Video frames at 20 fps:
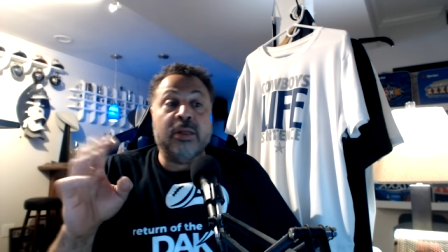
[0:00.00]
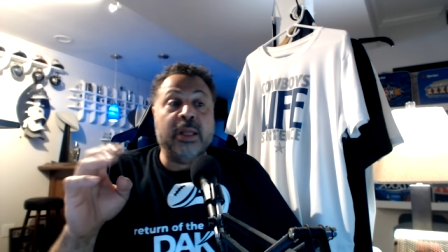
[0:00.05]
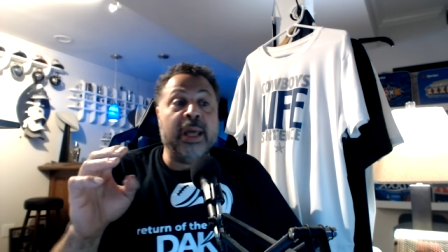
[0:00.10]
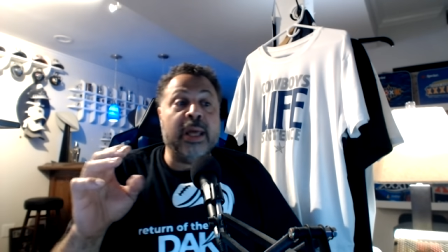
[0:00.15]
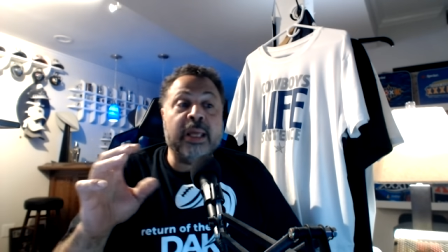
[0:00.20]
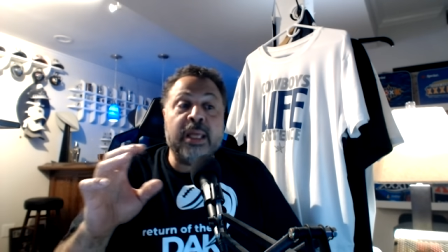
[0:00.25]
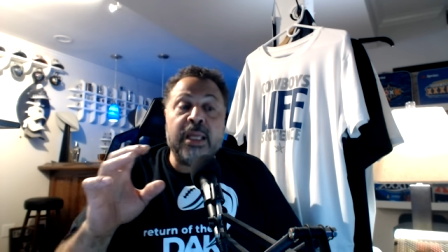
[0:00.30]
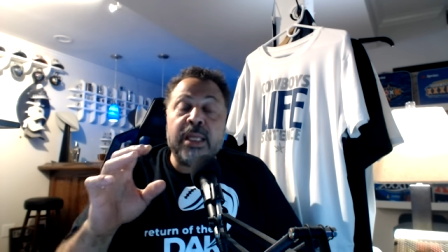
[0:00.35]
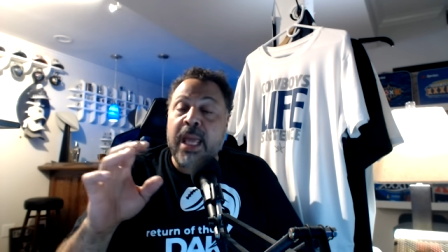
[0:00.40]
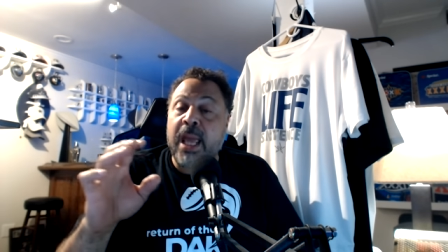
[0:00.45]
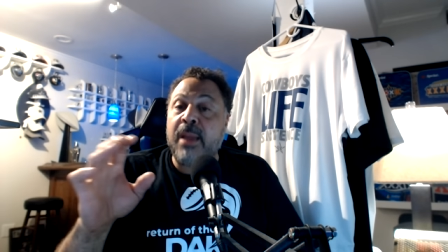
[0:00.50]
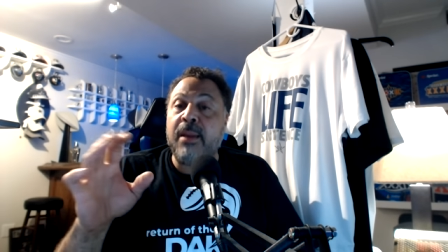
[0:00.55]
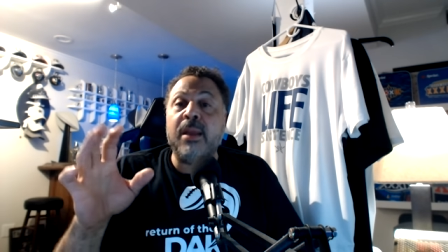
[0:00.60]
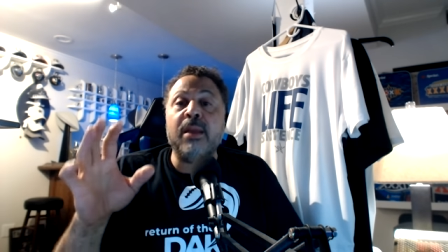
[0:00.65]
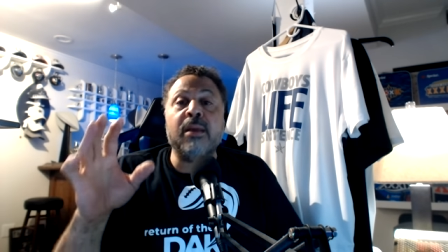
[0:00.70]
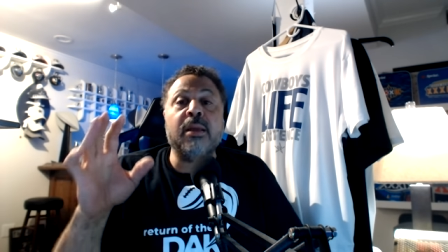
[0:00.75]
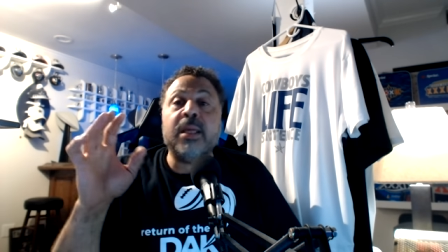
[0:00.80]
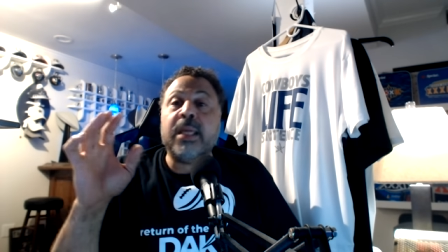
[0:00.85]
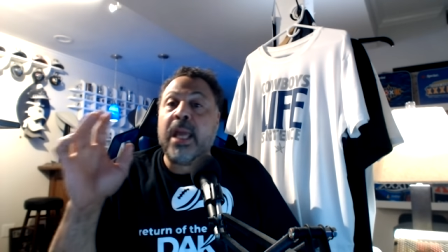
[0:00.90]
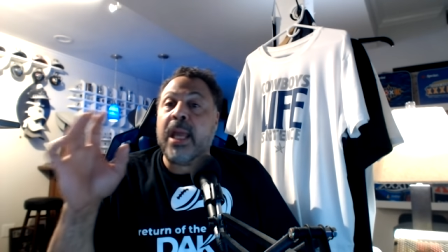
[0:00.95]
Yeah, he came,
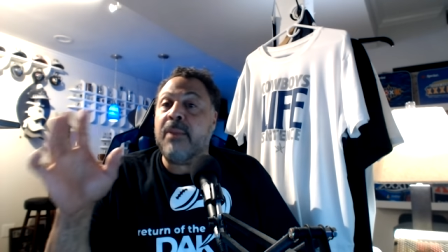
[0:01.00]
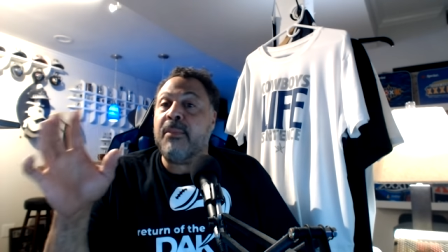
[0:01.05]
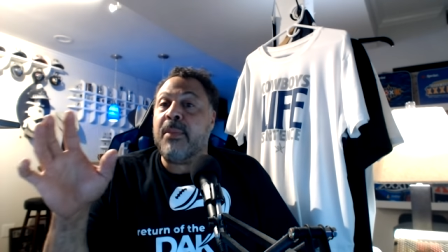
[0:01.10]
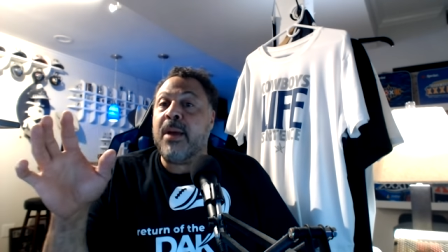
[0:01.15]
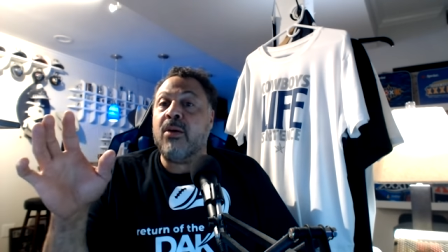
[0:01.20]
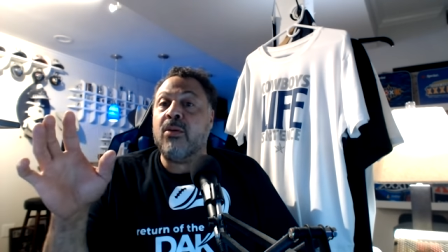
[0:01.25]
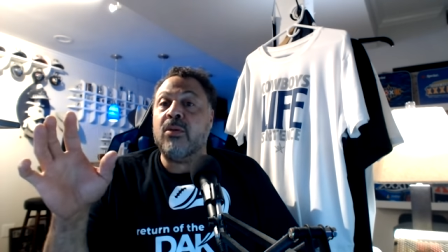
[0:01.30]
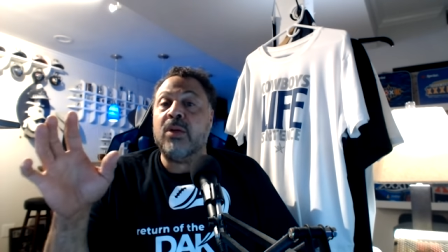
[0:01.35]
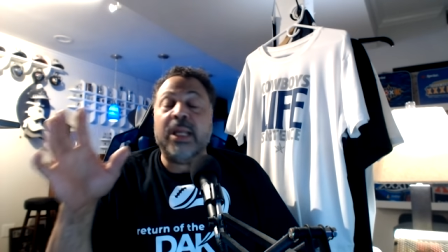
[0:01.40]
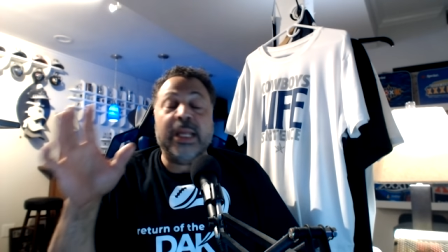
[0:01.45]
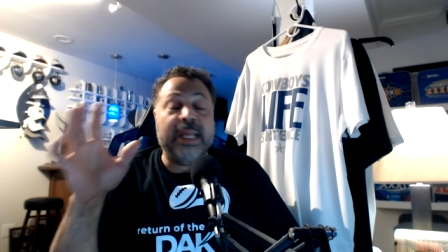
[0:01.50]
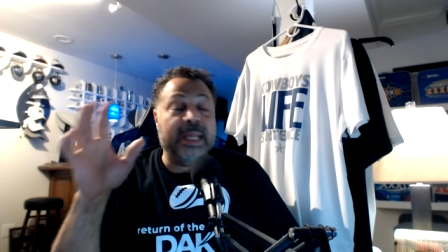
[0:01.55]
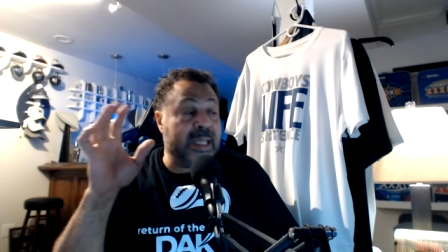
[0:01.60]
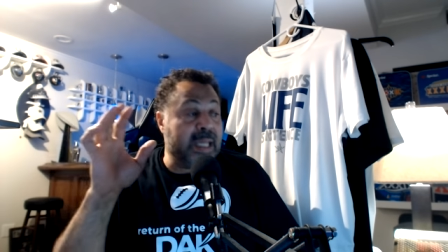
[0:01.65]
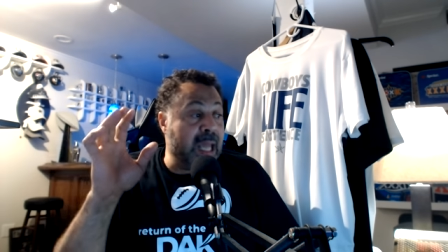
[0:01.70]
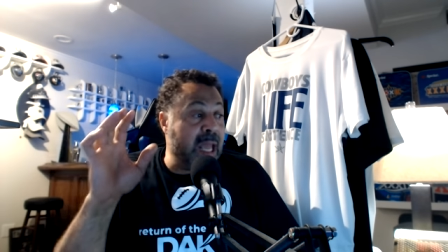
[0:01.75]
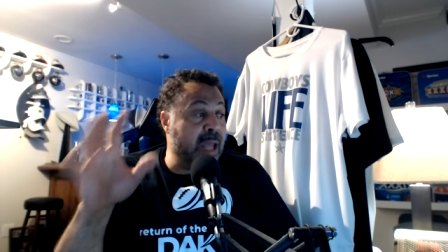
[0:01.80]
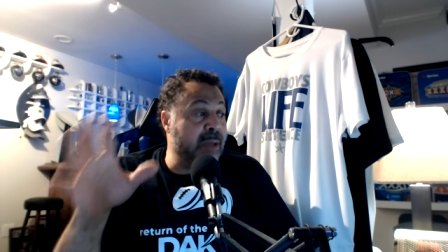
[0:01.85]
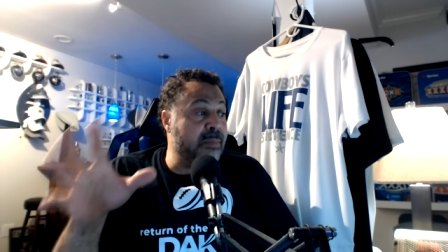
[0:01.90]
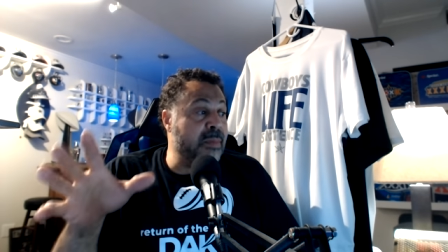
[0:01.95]
he came out. He
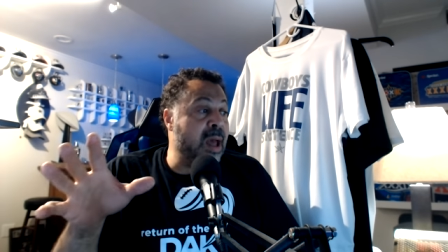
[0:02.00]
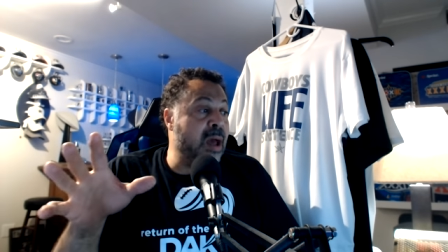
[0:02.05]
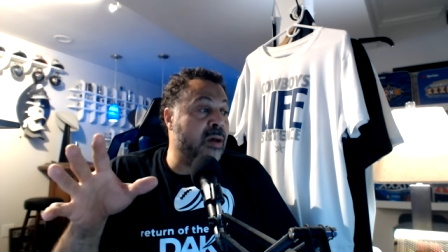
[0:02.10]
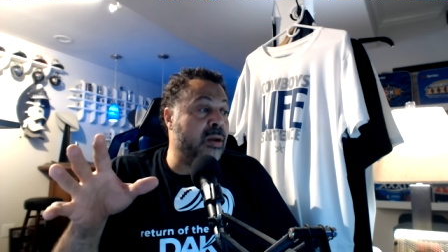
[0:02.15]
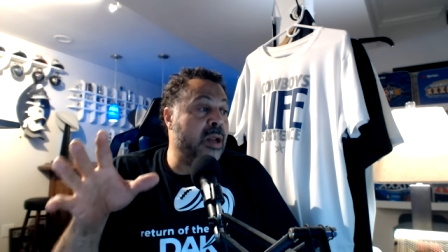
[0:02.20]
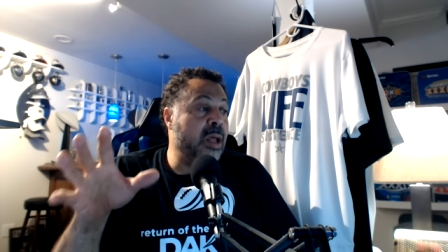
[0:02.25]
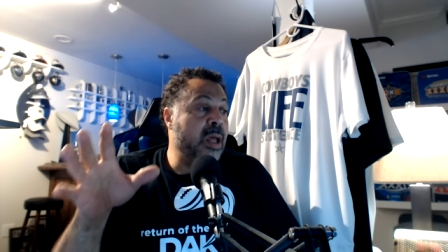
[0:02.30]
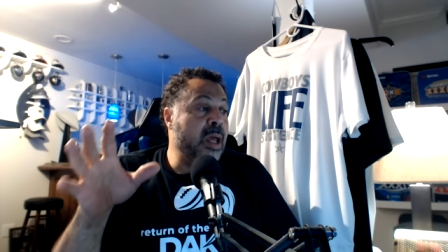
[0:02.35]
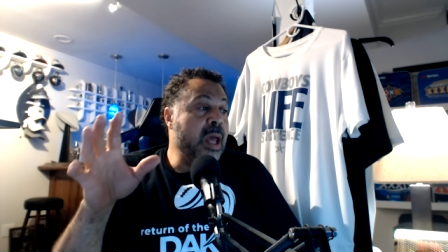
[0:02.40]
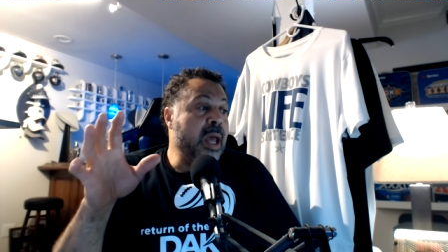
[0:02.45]
came out.